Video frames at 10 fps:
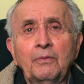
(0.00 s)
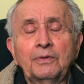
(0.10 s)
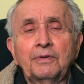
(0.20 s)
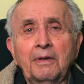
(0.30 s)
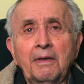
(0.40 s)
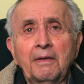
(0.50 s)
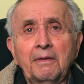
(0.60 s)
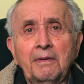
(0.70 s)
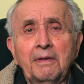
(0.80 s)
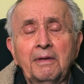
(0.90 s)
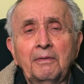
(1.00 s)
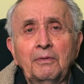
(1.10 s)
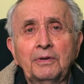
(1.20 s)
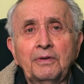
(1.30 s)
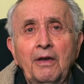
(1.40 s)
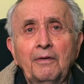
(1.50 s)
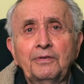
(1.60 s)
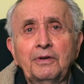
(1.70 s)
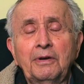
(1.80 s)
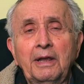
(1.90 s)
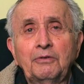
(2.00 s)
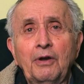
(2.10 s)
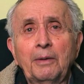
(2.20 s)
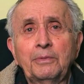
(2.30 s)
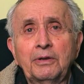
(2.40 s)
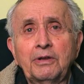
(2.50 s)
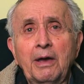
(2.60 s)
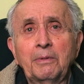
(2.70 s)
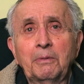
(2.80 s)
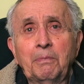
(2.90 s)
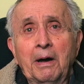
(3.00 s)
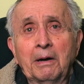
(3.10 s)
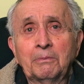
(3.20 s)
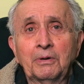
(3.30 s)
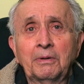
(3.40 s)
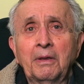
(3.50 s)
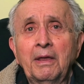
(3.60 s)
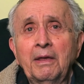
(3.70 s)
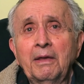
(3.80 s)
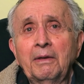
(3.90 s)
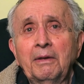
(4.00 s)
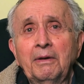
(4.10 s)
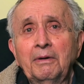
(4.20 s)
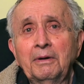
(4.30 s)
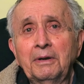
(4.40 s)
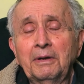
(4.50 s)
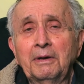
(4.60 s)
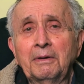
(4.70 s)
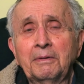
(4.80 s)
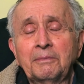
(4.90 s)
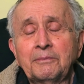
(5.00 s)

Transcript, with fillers: was the officer that dropped the atomic bomb on